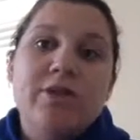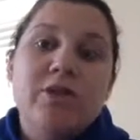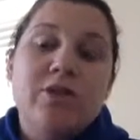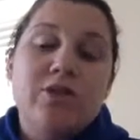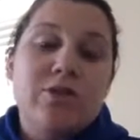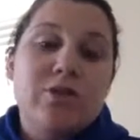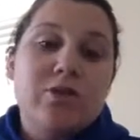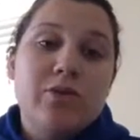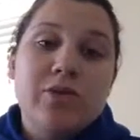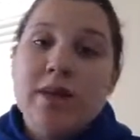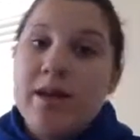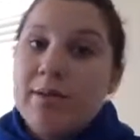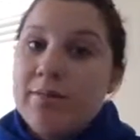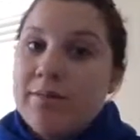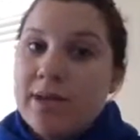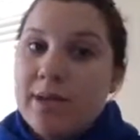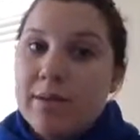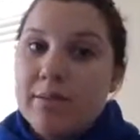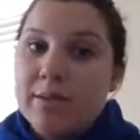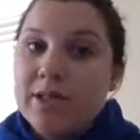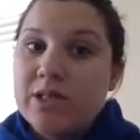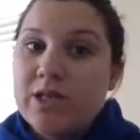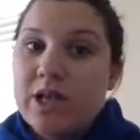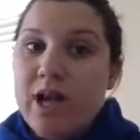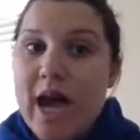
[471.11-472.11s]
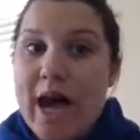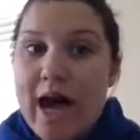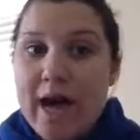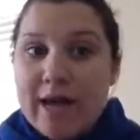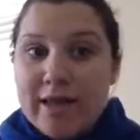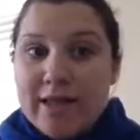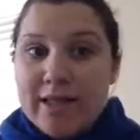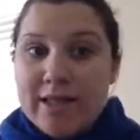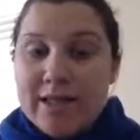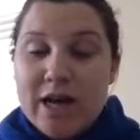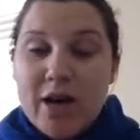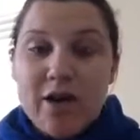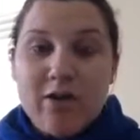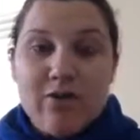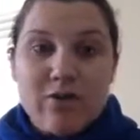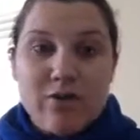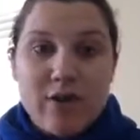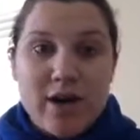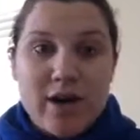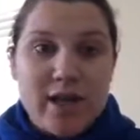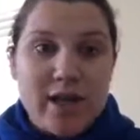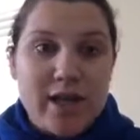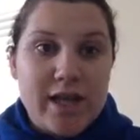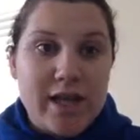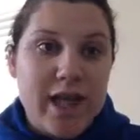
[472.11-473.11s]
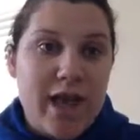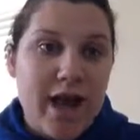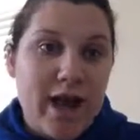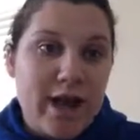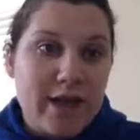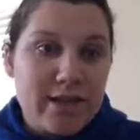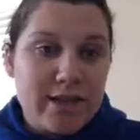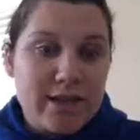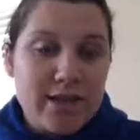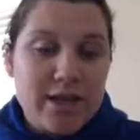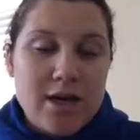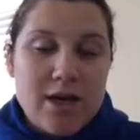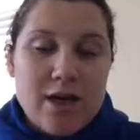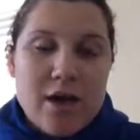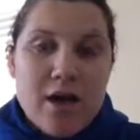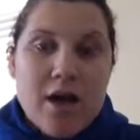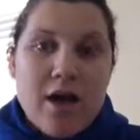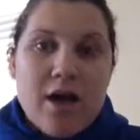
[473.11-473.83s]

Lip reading: students will then be able to act this out in front of the class.